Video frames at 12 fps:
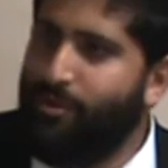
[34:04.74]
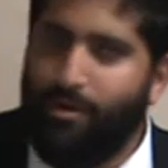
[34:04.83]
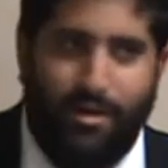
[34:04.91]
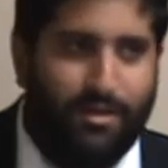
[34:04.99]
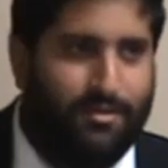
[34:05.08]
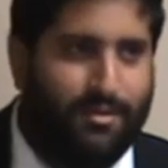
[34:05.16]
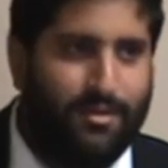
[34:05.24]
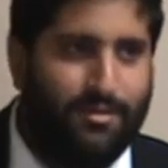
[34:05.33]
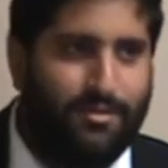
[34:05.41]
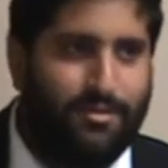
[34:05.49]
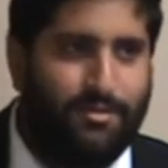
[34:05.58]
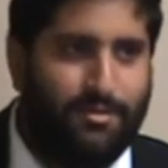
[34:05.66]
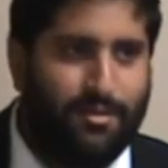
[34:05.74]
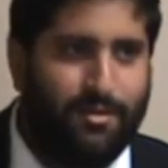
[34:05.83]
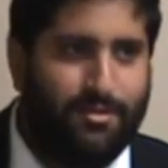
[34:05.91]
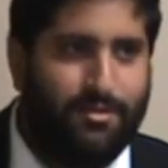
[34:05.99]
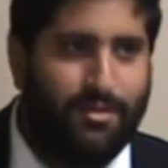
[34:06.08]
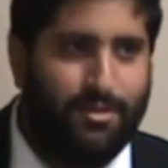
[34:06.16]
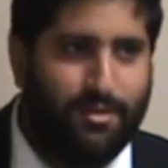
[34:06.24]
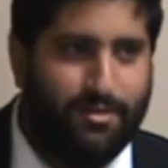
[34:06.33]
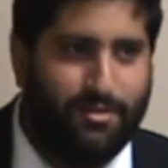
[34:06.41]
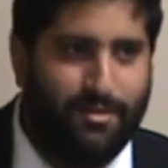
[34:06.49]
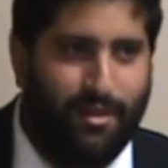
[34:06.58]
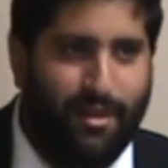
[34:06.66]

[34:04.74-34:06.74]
Torah to his to his teachings.